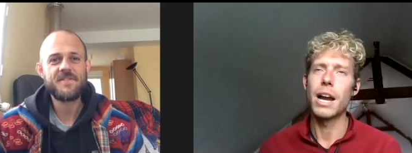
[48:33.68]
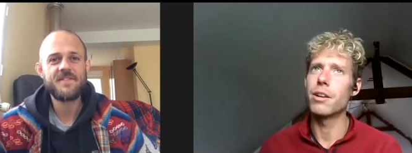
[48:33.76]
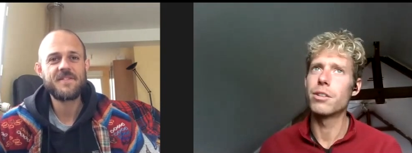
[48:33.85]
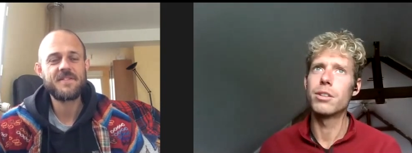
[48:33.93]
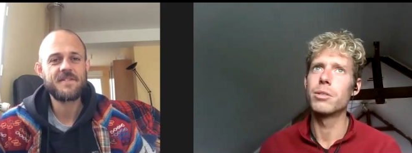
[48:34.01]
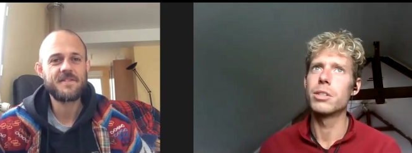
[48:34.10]
Speaker 1: I
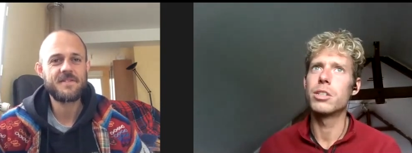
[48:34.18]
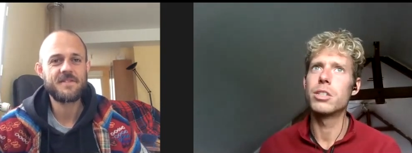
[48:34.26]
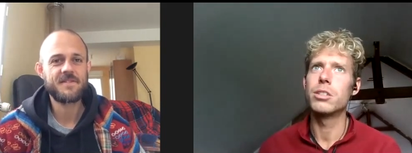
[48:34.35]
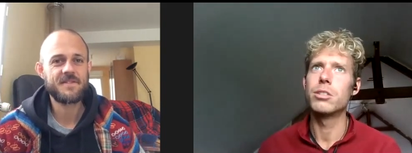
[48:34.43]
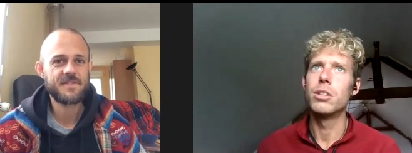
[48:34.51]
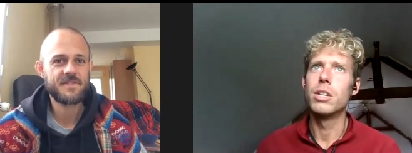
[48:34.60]
don't know what to
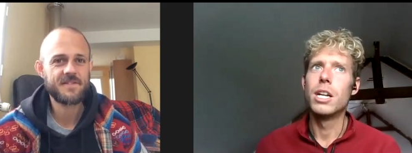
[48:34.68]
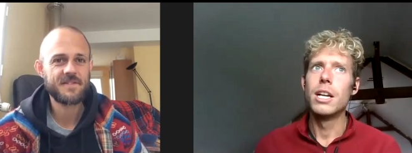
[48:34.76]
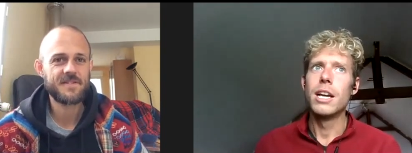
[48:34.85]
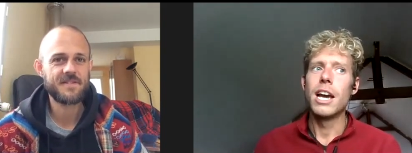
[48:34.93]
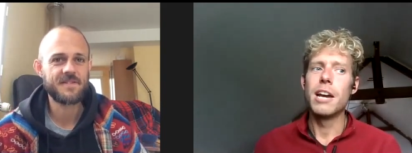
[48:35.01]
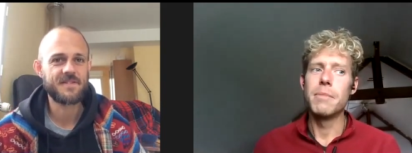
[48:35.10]
do.
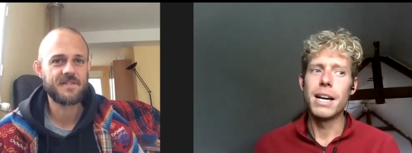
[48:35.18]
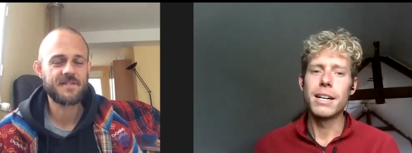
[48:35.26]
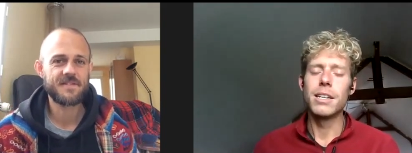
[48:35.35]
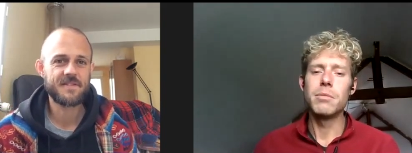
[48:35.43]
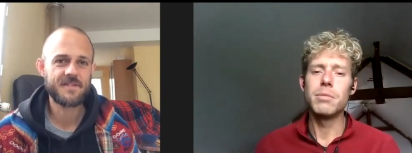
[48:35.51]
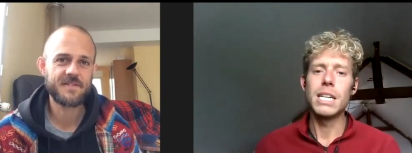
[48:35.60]
Am I
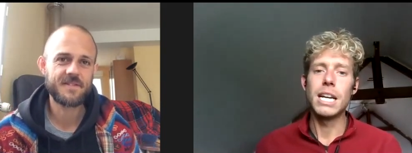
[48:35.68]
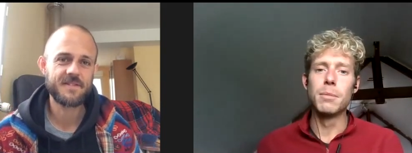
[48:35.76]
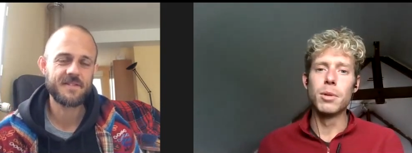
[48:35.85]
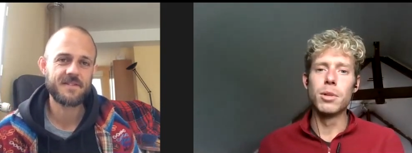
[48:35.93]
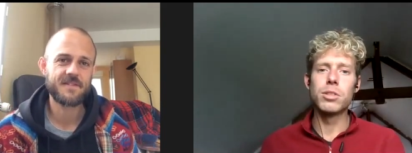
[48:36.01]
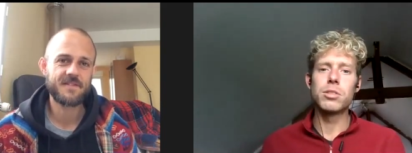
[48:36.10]
gonna be
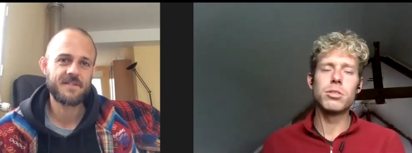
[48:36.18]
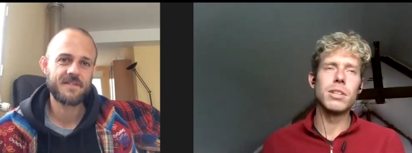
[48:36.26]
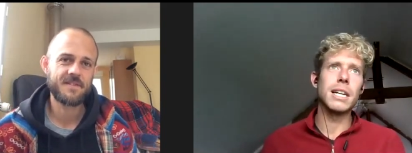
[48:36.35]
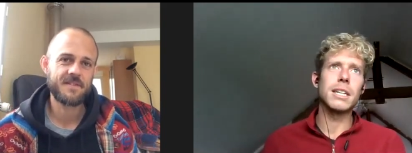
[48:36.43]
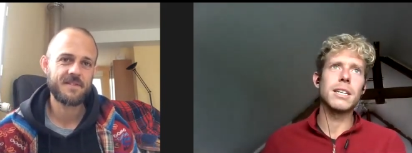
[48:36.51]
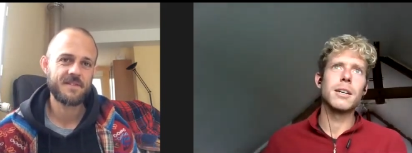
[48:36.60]
able to
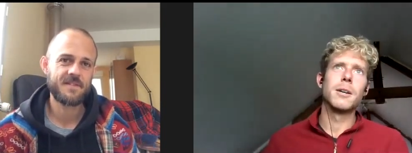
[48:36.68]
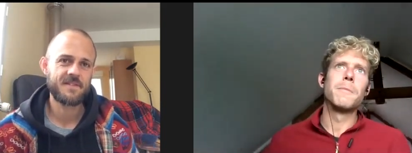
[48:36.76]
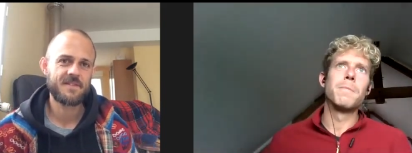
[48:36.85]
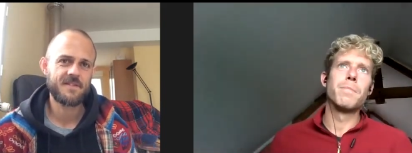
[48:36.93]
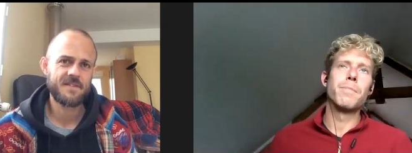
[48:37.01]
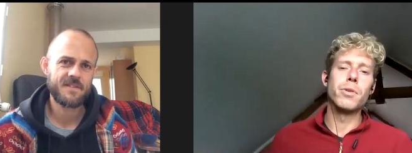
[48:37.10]
like
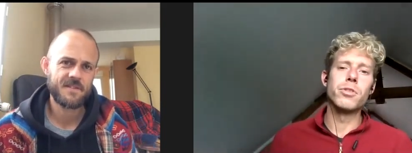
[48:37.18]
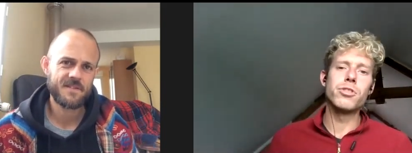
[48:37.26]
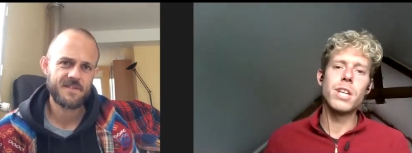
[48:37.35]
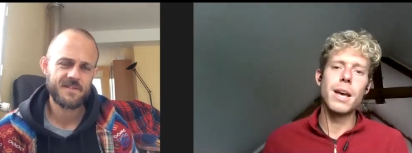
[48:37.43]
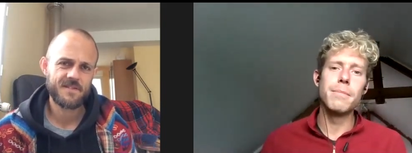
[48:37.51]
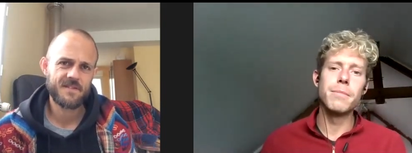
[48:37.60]

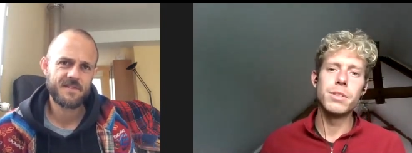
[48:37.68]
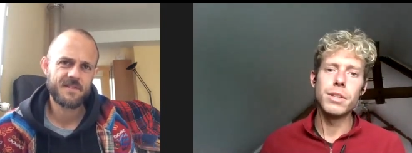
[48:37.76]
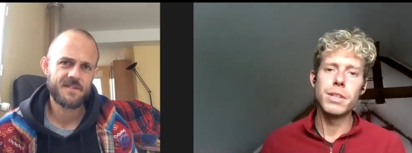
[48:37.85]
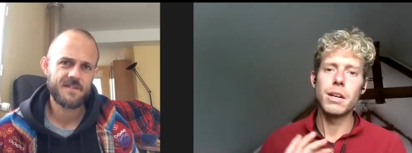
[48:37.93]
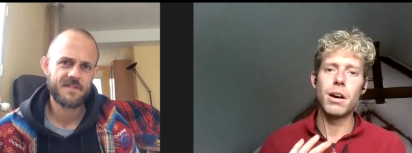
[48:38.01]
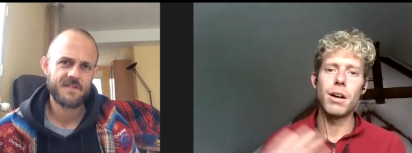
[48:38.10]
push them
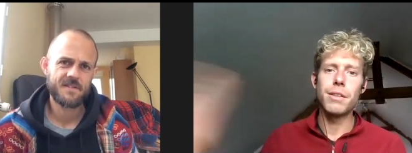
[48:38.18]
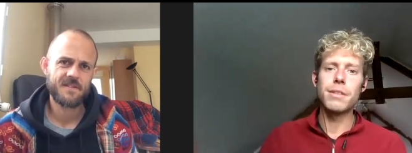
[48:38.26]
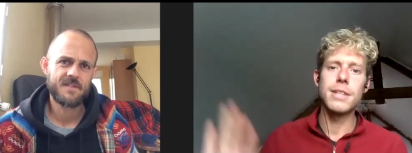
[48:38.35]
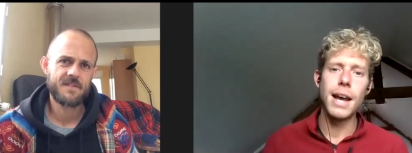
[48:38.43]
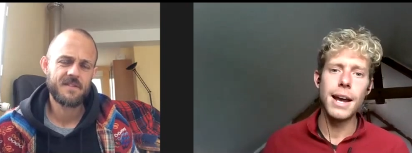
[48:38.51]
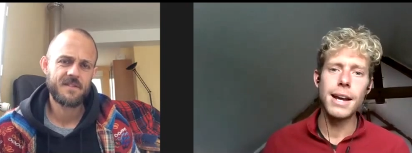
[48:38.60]
to the
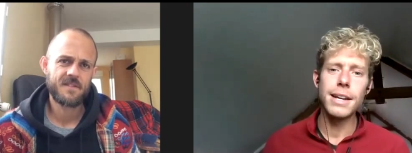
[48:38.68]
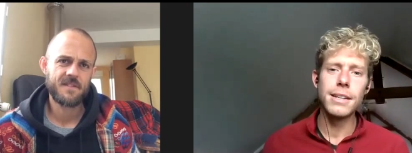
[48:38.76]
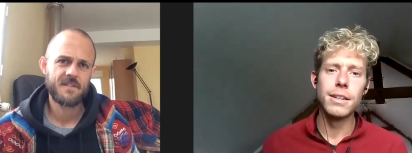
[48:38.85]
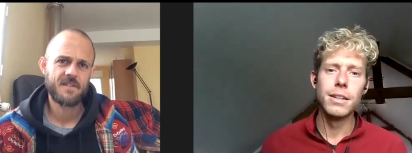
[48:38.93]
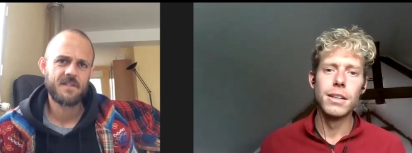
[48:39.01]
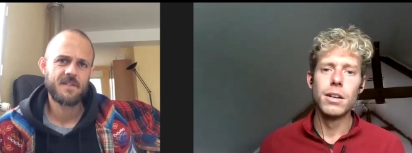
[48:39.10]
other
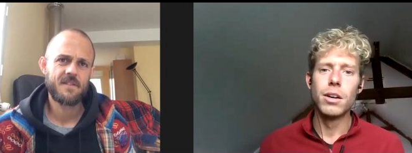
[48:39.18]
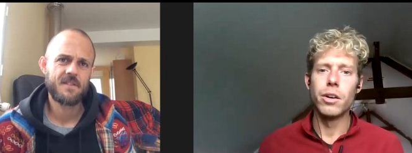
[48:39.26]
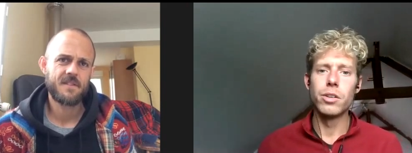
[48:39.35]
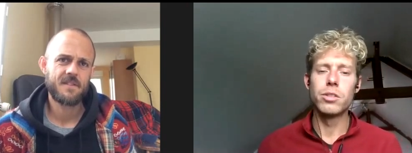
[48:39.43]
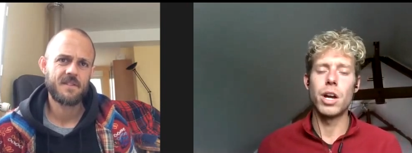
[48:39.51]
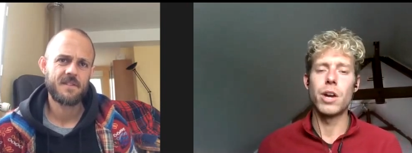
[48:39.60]
side,
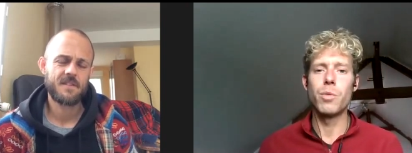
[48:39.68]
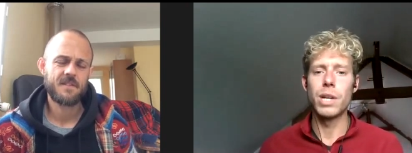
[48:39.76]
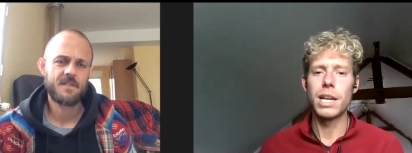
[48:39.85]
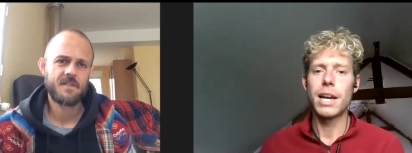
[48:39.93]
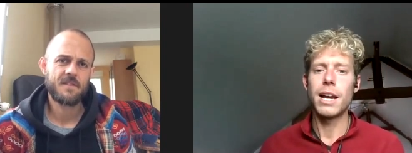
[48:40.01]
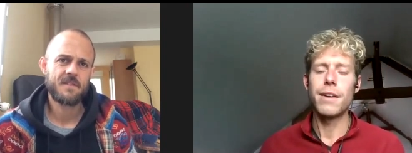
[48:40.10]
or do I
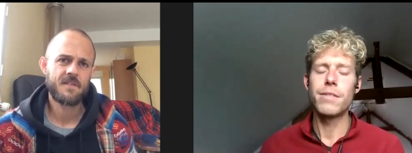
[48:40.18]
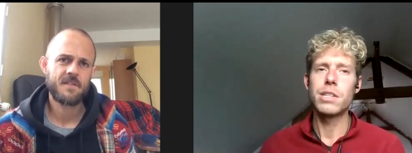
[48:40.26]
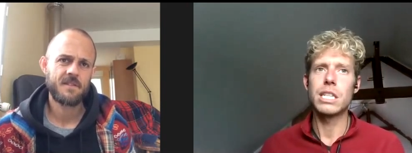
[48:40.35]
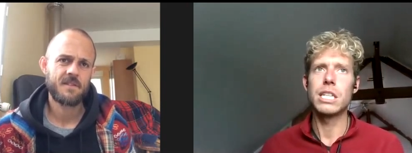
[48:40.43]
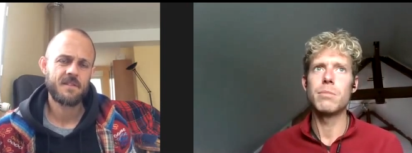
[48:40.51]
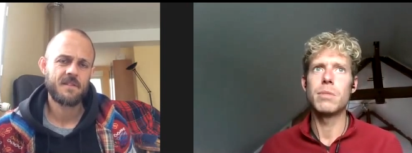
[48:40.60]
really have
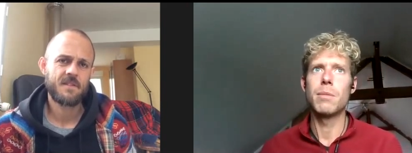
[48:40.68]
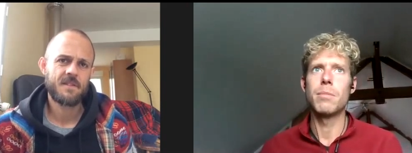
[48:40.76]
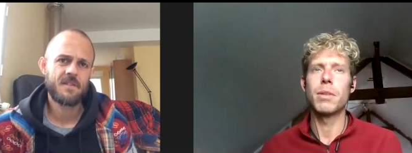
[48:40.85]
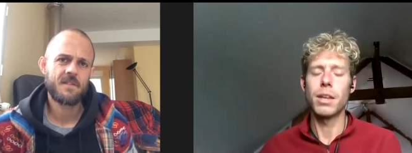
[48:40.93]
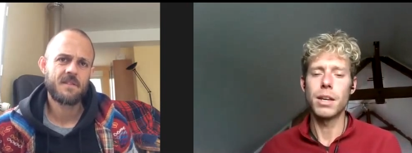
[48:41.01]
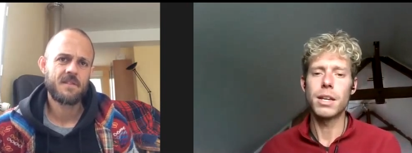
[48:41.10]
to keep
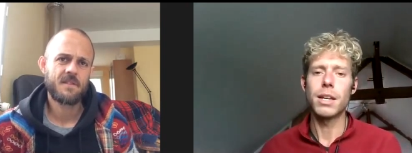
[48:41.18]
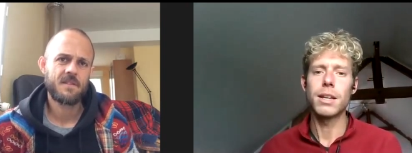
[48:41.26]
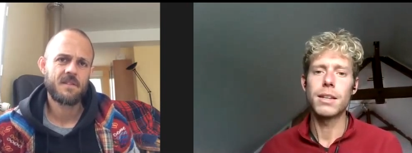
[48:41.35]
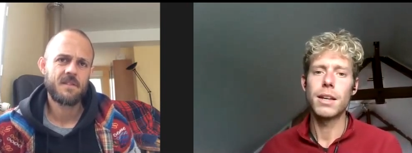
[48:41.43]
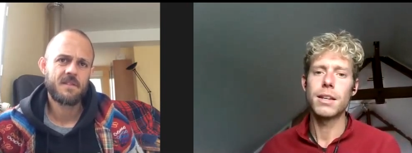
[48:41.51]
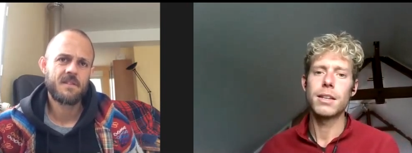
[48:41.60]
them
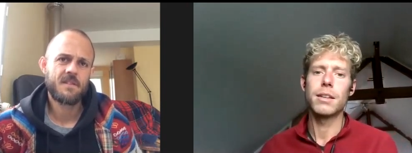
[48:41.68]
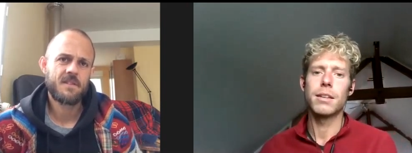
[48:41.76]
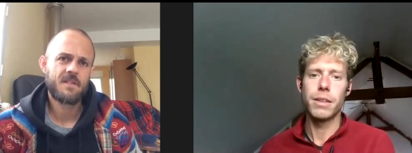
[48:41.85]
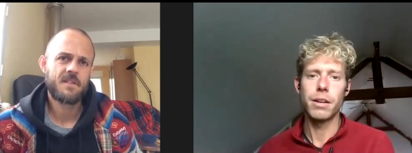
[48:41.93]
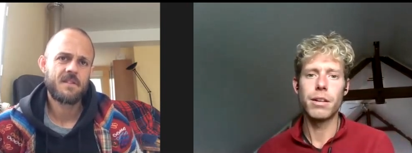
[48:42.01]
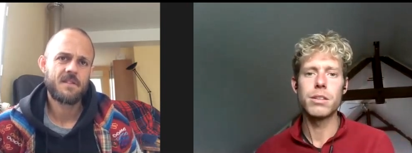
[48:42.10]
thinking that
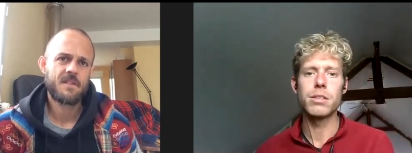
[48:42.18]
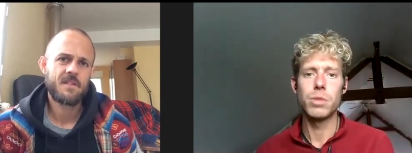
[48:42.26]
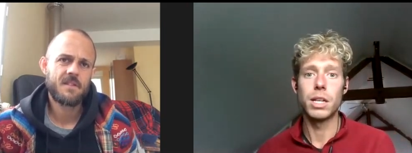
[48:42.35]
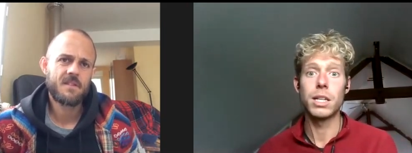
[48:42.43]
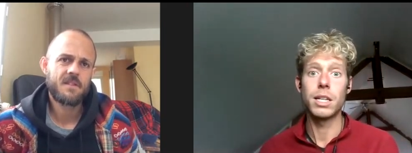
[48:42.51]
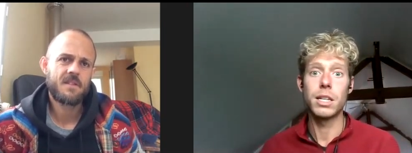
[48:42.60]
there is
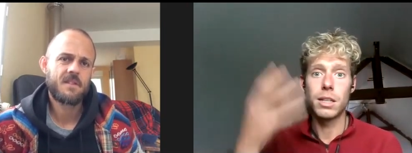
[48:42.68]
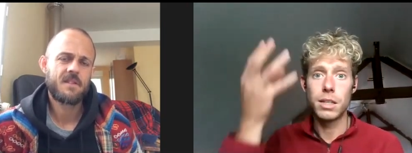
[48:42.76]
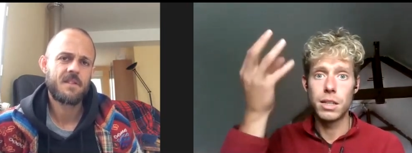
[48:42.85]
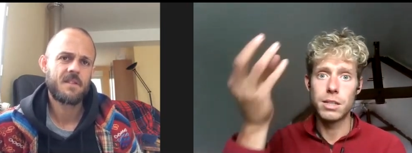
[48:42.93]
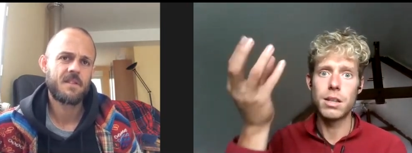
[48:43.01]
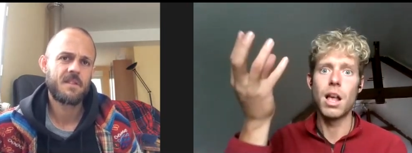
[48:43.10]

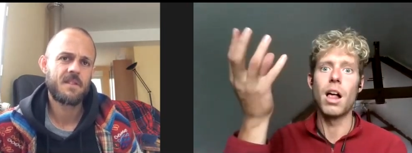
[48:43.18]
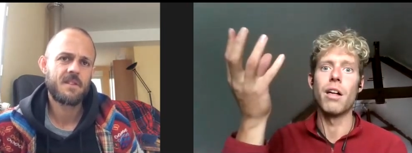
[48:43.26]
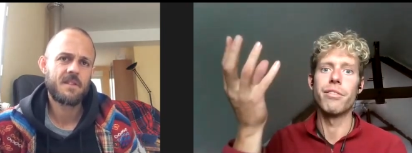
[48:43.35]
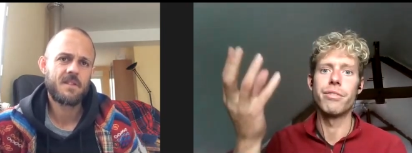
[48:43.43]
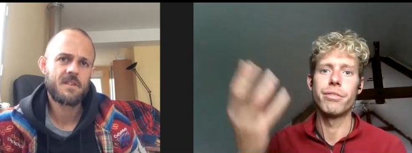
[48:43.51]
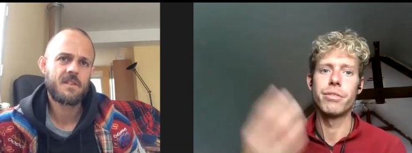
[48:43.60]
really the
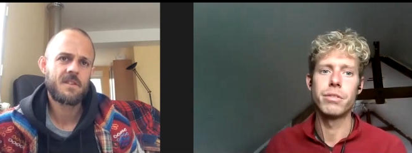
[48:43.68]
self